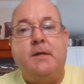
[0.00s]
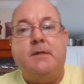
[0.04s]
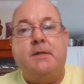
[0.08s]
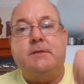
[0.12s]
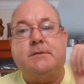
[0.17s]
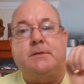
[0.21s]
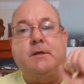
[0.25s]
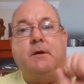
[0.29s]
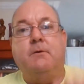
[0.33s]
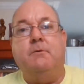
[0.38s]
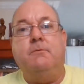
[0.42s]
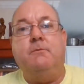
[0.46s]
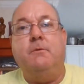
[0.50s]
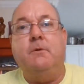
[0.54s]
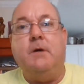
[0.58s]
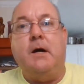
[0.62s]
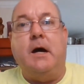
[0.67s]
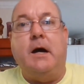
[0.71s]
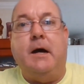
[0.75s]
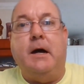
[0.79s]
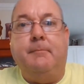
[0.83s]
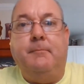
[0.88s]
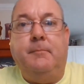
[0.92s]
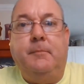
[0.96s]
So
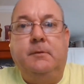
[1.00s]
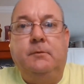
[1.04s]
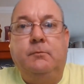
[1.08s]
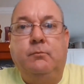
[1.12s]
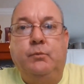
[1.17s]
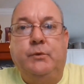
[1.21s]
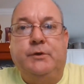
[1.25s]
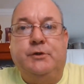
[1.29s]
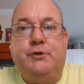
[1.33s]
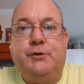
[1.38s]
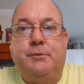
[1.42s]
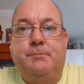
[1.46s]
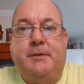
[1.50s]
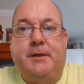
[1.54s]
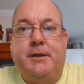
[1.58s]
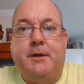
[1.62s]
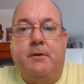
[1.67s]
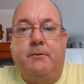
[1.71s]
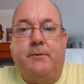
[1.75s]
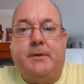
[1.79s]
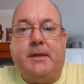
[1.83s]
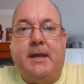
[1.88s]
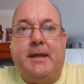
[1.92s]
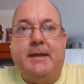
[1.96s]
we should be
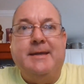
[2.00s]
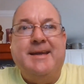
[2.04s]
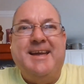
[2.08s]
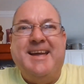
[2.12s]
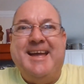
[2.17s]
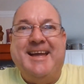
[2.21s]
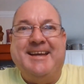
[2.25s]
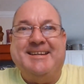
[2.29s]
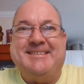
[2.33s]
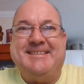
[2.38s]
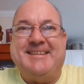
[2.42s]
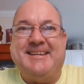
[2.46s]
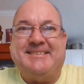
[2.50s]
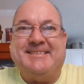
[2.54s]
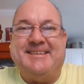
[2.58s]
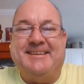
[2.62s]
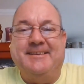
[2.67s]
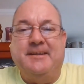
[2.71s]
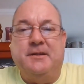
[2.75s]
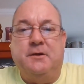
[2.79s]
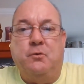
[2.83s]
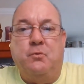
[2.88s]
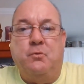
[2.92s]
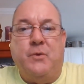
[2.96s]
okay. It's just a
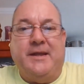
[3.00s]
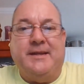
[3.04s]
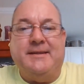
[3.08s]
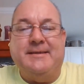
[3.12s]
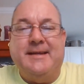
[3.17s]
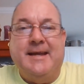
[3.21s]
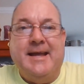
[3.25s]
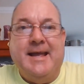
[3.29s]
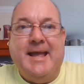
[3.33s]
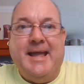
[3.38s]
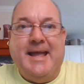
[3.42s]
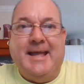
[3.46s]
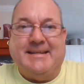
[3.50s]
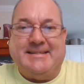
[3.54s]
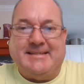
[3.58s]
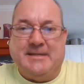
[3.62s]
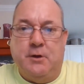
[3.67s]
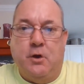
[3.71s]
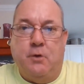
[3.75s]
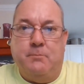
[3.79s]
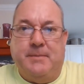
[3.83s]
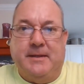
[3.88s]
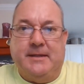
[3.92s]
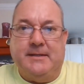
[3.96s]
little wind. It's
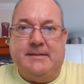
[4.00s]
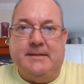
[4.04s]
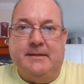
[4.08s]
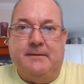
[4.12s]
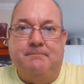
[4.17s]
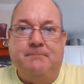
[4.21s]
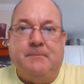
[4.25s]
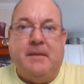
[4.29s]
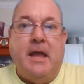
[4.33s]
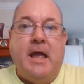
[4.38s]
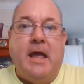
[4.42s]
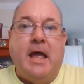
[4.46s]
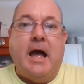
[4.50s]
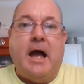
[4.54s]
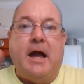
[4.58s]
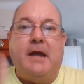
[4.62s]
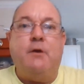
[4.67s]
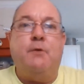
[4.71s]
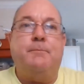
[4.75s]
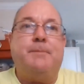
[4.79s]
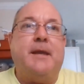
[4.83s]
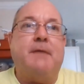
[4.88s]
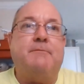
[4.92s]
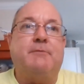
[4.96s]
no big deal. I
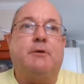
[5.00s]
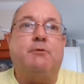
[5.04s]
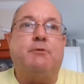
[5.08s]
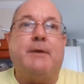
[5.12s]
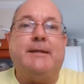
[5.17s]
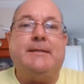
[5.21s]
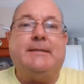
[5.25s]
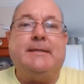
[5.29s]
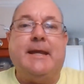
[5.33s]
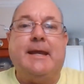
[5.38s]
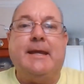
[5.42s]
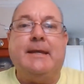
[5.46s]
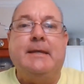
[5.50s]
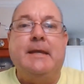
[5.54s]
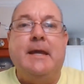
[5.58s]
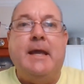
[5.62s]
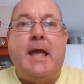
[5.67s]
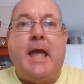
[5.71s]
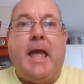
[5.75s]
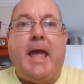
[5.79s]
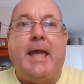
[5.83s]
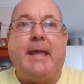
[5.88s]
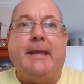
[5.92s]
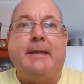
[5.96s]
hope you have a great day.
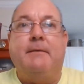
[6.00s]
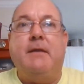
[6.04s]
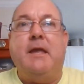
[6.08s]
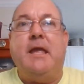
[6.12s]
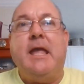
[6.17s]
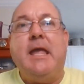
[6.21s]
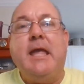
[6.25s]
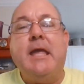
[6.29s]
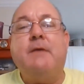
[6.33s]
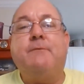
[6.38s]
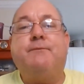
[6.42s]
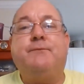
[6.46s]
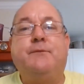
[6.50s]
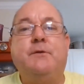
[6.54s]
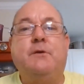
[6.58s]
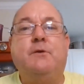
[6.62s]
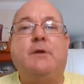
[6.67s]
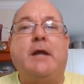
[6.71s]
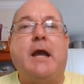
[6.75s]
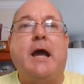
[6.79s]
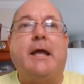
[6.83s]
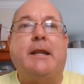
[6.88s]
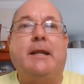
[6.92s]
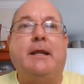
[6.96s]
Hey, if you
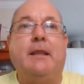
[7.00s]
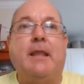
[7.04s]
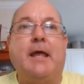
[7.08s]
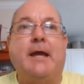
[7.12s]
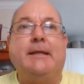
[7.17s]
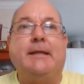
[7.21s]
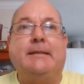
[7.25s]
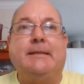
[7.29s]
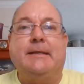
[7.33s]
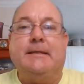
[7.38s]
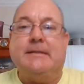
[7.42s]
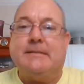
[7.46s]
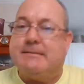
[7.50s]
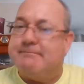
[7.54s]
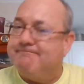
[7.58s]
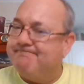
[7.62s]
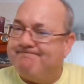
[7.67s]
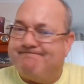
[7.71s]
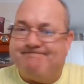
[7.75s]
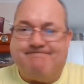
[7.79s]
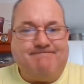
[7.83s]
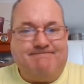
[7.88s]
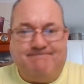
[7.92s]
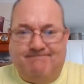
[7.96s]
kind of like this,
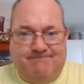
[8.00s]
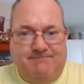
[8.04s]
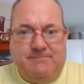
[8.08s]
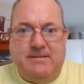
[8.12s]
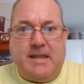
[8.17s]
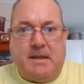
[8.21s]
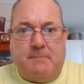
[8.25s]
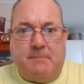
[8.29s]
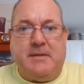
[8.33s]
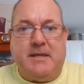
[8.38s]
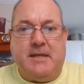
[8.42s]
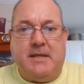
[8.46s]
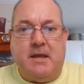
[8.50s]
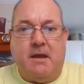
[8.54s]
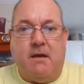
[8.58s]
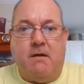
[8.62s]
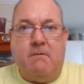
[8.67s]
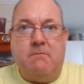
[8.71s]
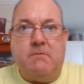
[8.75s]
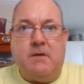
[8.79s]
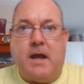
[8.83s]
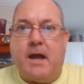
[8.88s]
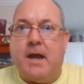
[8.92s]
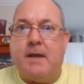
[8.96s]
let me
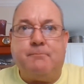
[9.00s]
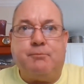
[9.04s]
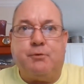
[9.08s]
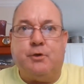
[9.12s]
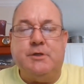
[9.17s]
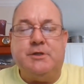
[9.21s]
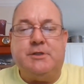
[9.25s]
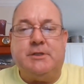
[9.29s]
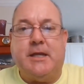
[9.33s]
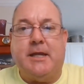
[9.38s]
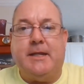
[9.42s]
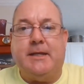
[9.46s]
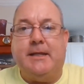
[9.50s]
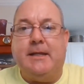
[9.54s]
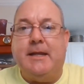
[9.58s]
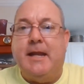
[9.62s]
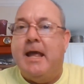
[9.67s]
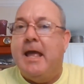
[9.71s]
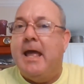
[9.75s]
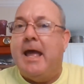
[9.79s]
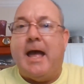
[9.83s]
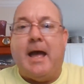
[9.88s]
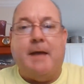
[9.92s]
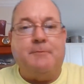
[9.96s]
know. I appreciate it.
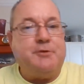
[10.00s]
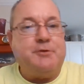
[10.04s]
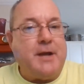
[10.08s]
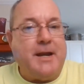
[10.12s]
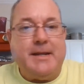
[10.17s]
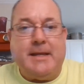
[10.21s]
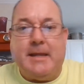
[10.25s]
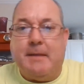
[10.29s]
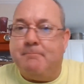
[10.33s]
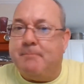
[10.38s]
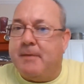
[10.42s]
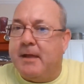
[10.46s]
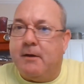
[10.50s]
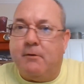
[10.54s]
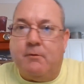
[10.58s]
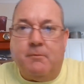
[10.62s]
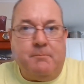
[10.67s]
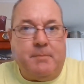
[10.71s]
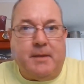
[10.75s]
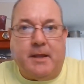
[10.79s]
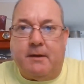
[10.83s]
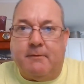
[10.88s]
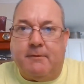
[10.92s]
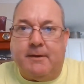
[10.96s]
I'm trying to get better
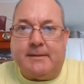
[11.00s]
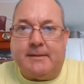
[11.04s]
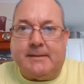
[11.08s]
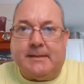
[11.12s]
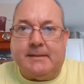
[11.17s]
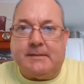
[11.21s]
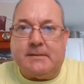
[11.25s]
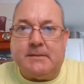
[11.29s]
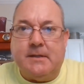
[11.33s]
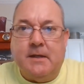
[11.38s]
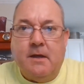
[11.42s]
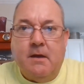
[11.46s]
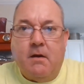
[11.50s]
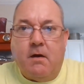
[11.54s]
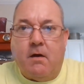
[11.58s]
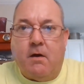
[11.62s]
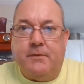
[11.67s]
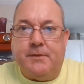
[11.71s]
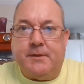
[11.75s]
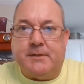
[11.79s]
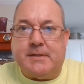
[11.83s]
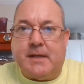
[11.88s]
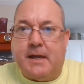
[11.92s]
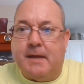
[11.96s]
and better at this all
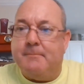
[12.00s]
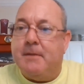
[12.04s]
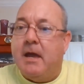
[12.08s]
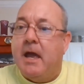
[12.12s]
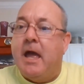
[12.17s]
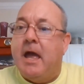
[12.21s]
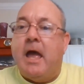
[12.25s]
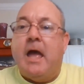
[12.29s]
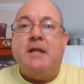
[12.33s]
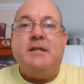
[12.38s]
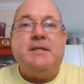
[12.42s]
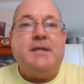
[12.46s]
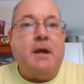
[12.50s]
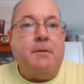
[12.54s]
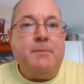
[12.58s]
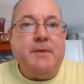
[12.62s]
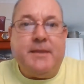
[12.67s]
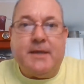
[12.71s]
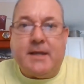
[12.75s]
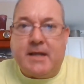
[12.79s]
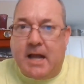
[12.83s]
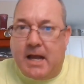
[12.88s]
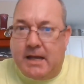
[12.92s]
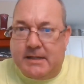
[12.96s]
the time. Tell me
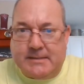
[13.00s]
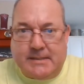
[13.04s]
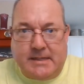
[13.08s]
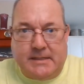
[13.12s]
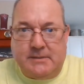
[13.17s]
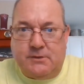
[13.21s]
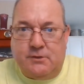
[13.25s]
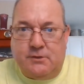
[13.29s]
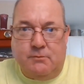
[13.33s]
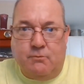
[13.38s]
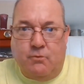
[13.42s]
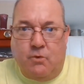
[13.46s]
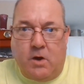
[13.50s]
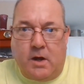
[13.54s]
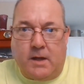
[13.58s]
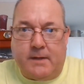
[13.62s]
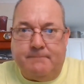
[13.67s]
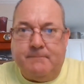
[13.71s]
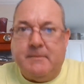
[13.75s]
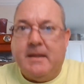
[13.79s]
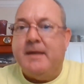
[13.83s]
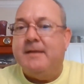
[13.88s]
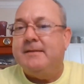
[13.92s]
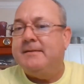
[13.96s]
the content you want.
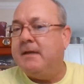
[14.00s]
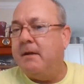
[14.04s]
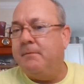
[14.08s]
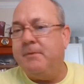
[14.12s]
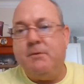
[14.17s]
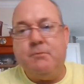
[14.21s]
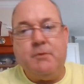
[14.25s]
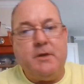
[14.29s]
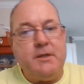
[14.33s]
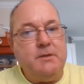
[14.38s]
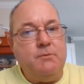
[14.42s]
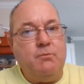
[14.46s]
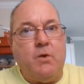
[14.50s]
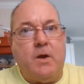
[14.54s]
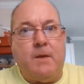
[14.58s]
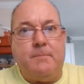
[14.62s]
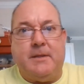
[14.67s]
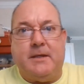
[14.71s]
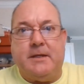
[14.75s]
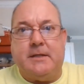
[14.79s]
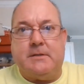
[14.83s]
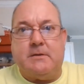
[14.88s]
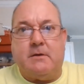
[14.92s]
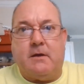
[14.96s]
Tell me what you want
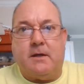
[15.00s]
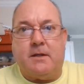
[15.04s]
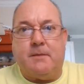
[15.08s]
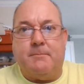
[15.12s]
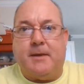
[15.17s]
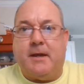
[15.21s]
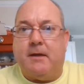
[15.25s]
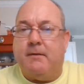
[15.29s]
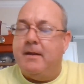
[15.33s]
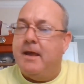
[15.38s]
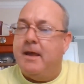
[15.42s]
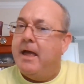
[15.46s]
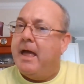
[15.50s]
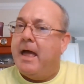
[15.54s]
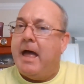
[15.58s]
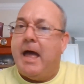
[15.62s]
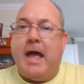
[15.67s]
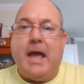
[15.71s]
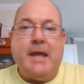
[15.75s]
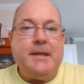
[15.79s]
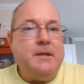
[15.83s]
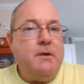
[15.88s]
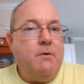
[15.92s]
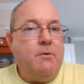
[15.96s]
me to talk about.
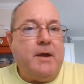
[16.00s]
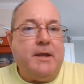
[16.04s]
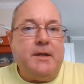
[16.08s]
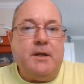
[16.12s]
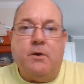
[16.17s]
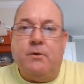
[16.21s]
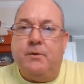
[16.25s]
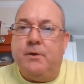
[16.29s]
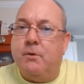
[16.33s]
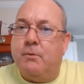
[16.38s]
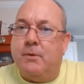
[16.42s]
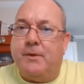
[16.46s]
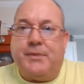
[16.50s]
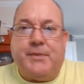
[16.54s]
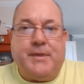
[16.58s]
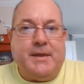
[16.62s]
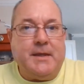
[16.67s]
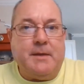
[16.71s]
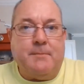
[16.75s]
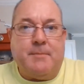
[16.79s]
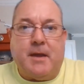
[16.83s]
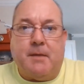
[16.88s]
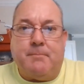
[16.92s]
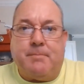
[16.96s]
I know I don't know a
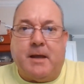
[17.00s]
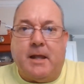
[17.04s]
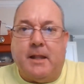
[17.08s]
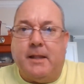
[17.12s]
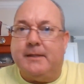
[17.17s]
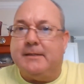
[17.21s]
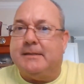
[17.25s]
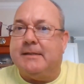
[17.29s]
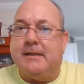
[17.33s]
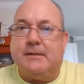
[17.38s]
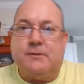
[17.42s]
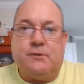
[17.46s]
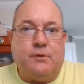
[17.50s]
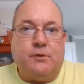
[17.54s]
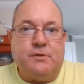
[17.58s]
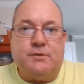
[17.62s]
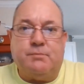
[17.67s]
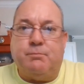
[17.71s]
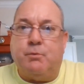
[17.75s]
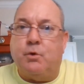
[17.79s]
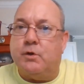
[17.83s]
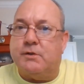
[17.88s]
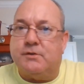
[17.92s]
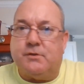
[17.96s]
thing about politics or
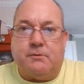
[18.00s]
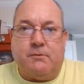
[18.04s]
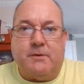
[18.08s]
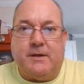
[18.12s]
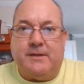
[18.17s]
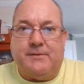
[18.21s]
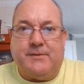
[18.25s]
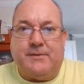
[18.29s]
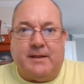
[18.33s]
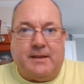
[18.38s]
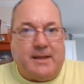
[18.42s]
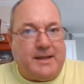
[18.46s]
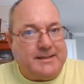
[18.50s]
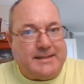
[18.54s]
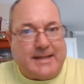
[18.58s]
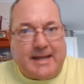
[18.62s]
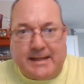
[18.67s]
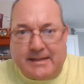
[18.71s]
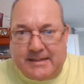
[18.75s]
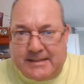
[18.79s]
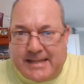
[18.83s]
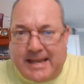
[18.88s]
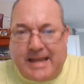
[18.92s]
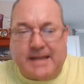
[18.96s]
sports or anything like
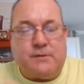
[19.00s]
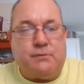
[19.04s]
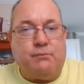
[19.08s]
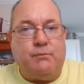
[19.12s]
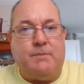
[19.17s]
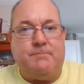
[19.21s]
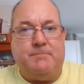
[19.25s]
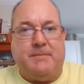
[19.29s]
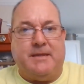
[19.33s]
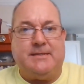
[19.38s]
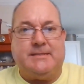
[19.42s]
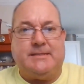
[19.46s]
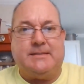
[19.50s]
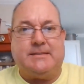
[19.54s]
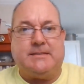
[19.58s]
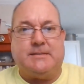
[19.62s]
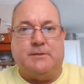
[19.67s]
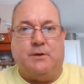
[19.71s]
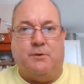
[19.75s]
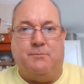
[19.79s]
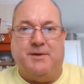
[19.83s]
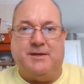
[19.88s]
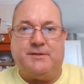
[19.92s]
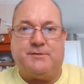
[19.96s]
that. That's what makes it
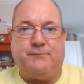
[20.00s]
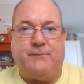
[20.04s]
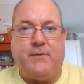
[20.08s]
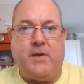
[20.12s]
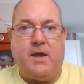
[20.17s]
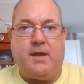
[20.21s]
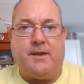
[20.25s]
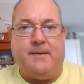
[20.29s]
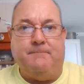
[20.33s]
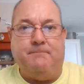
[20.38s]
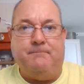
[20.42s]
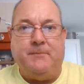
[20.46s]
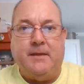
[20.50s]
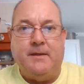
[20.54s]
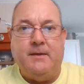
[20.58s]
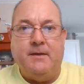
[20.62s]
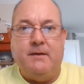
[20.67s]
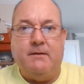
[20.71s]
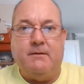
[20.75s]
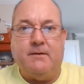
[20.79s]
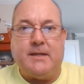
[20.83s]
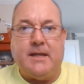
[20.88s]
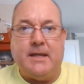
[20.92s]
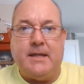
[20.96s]
so much fun.
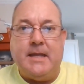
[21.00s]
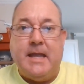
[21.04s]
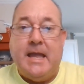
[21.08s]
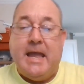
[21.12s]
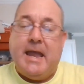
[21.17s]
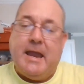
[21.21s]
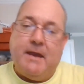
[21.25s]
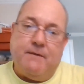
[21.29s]
Okay?